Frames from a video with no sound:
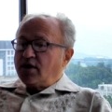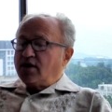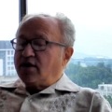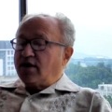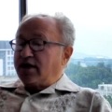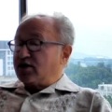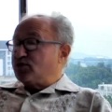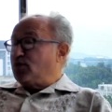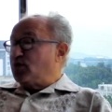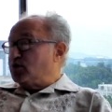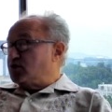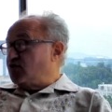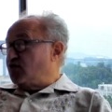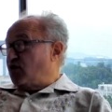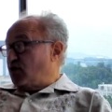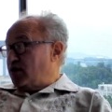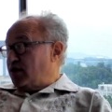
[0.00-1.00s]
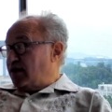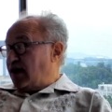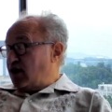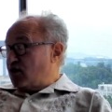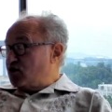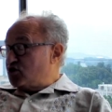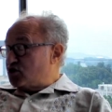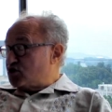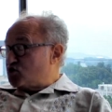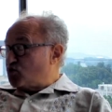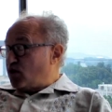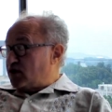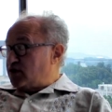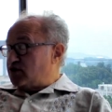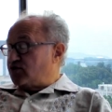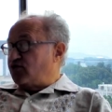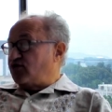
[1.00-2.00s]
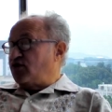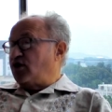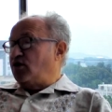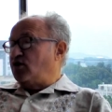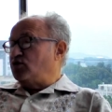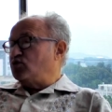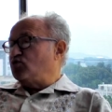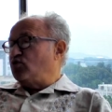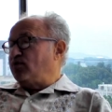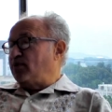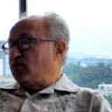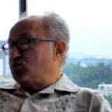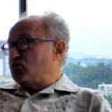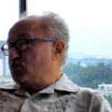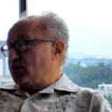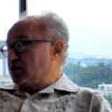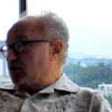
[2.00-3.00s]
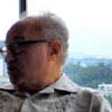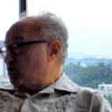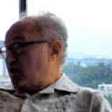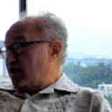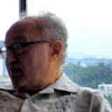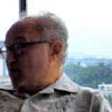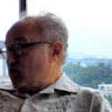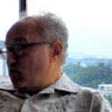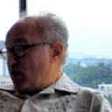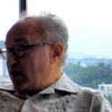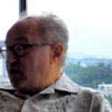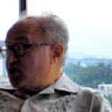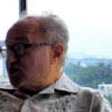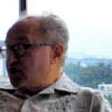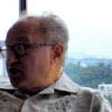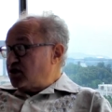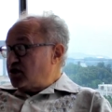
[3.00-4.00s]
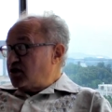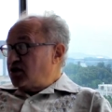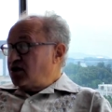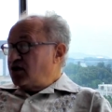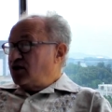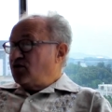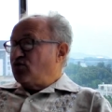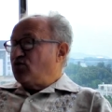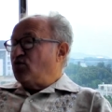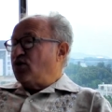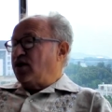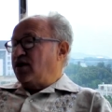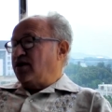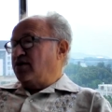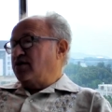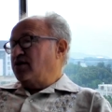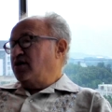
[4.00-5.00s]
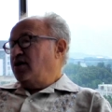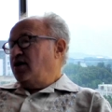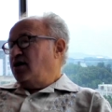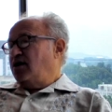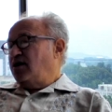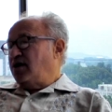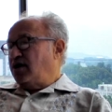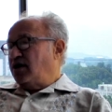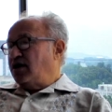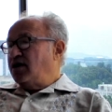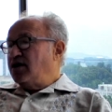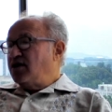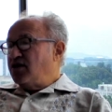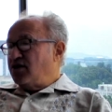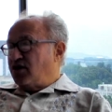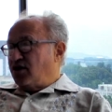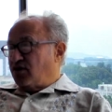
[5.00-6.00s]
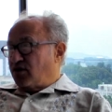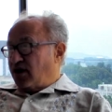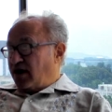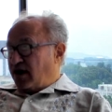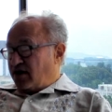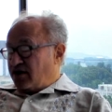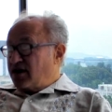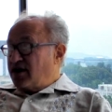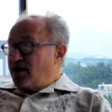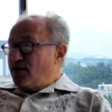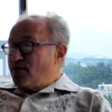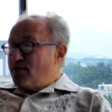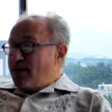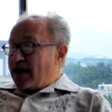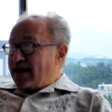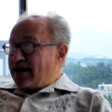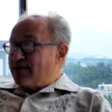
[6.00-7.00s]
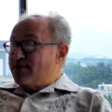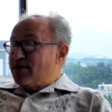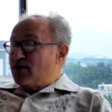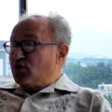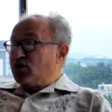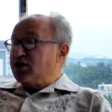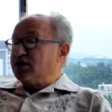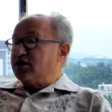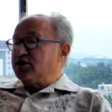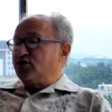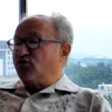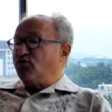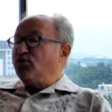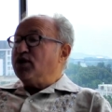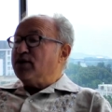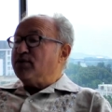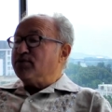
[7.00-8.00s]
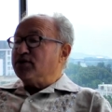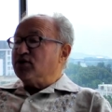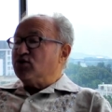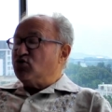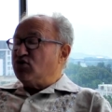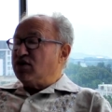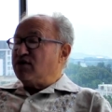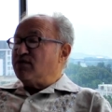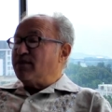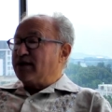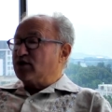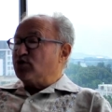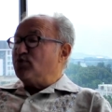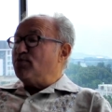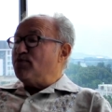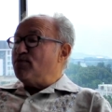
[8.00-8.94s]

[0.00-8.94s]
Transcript: I suppose the very largest ones of those would be restrictions on immigration, where uh, there are many millions of people who would much,